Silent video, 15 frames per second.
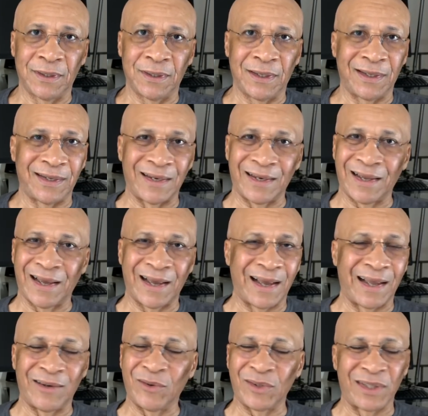And
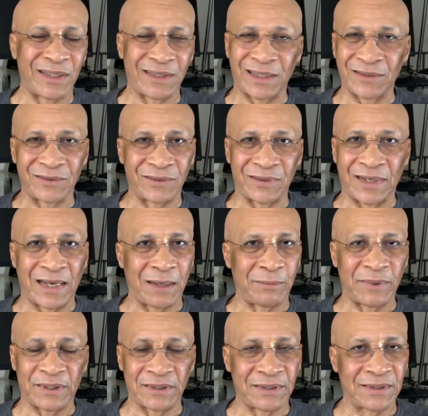I don't think that's going to
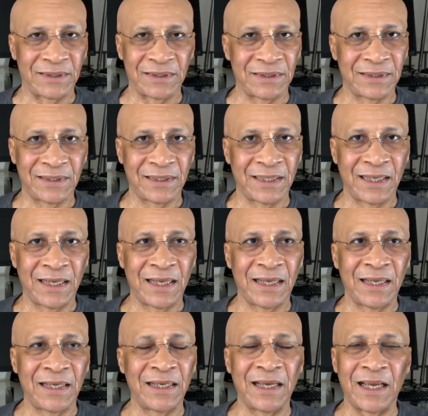happen.
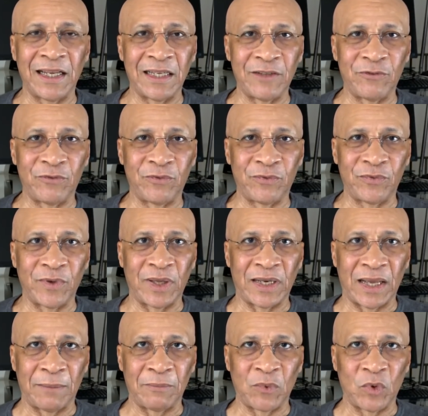And
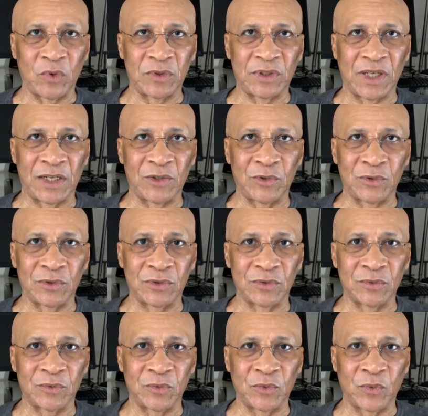I'm going to tell you
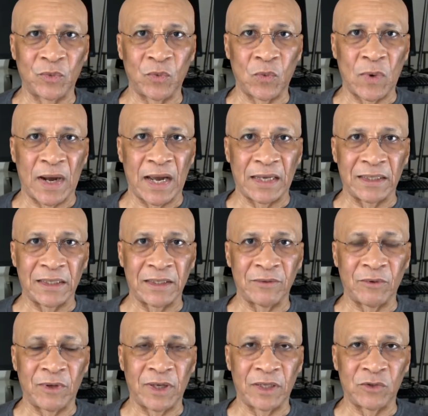why.
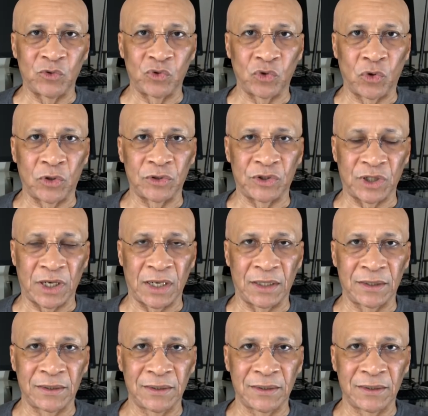In Georgia,